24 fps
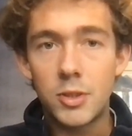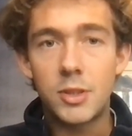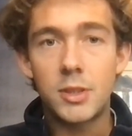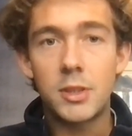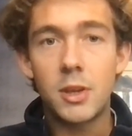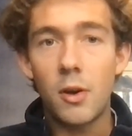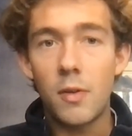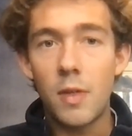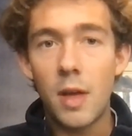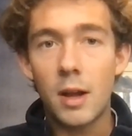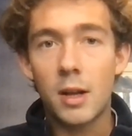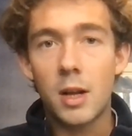to
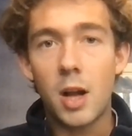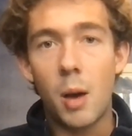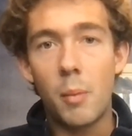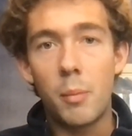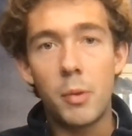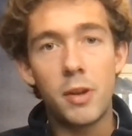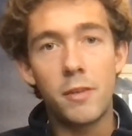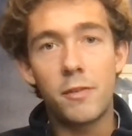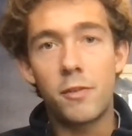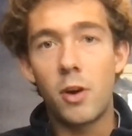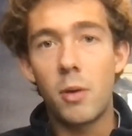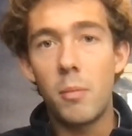selling that
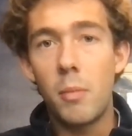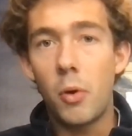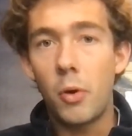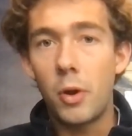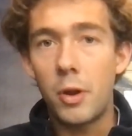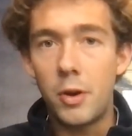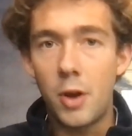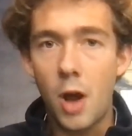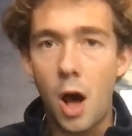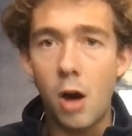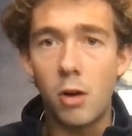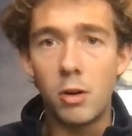company for a
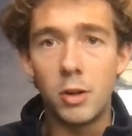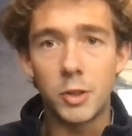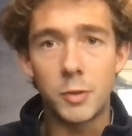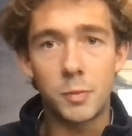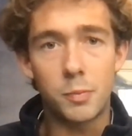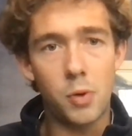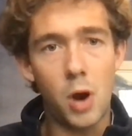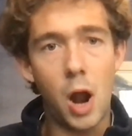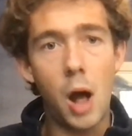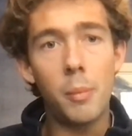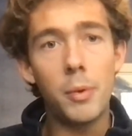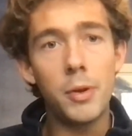million dollars.
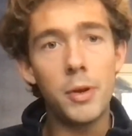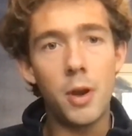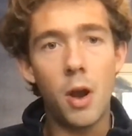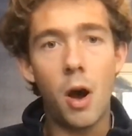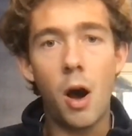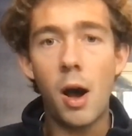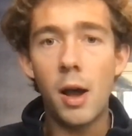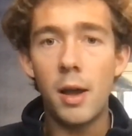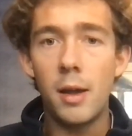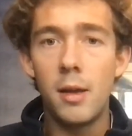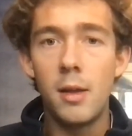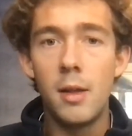Probably
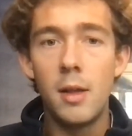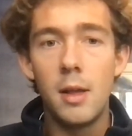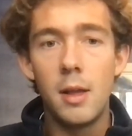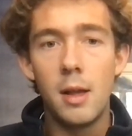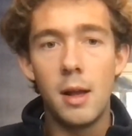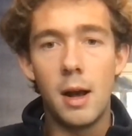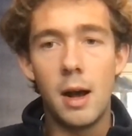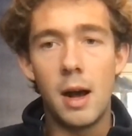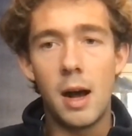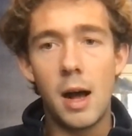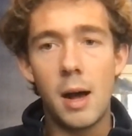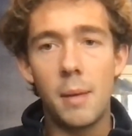not
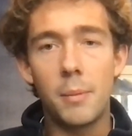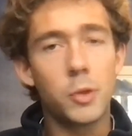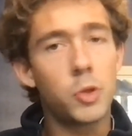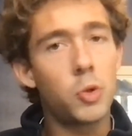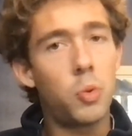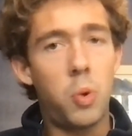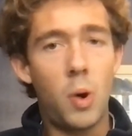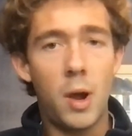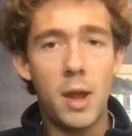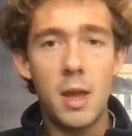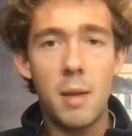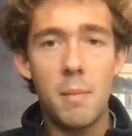um,
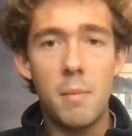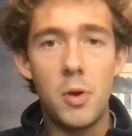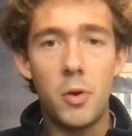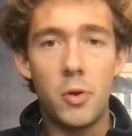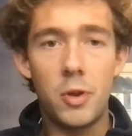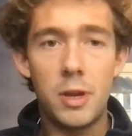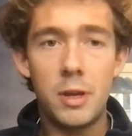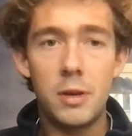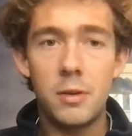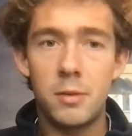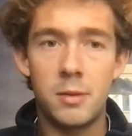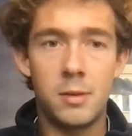quite a
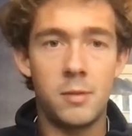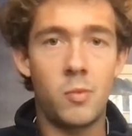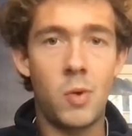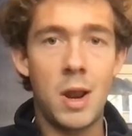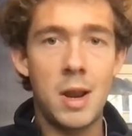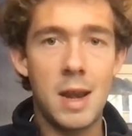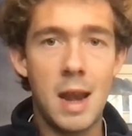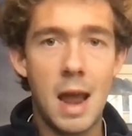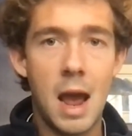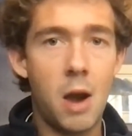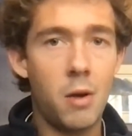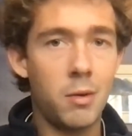million
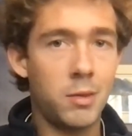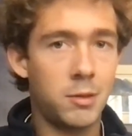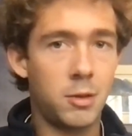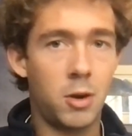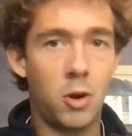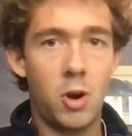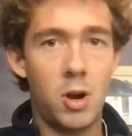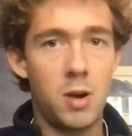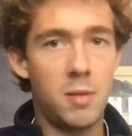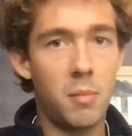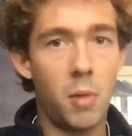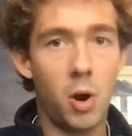right now with
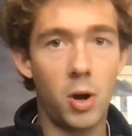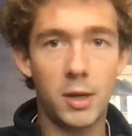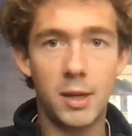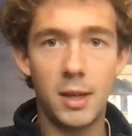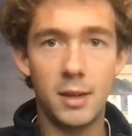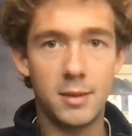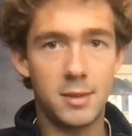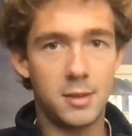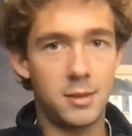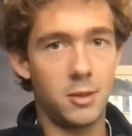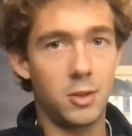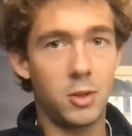current
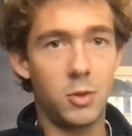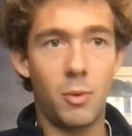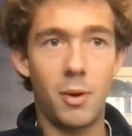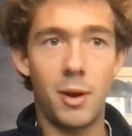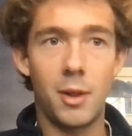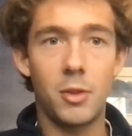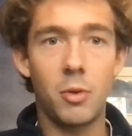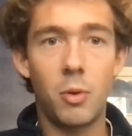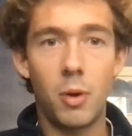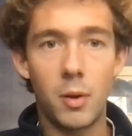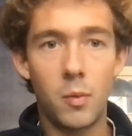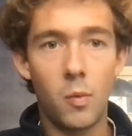markets. In
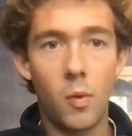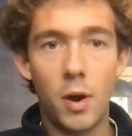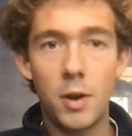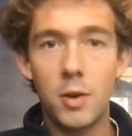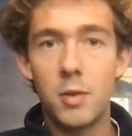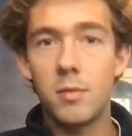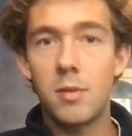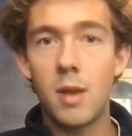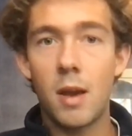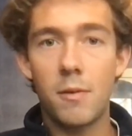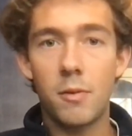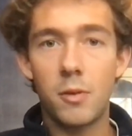2021,
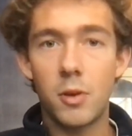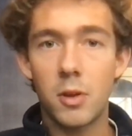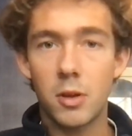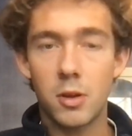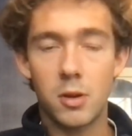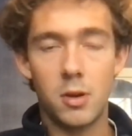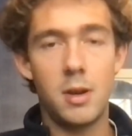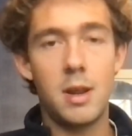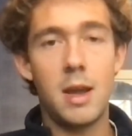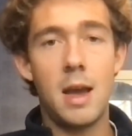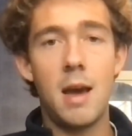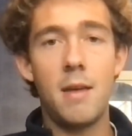you definitely
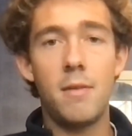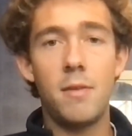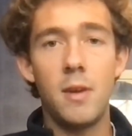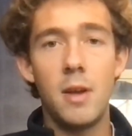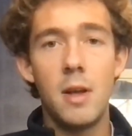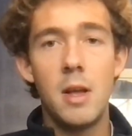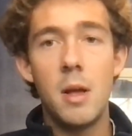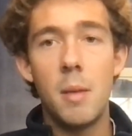could have.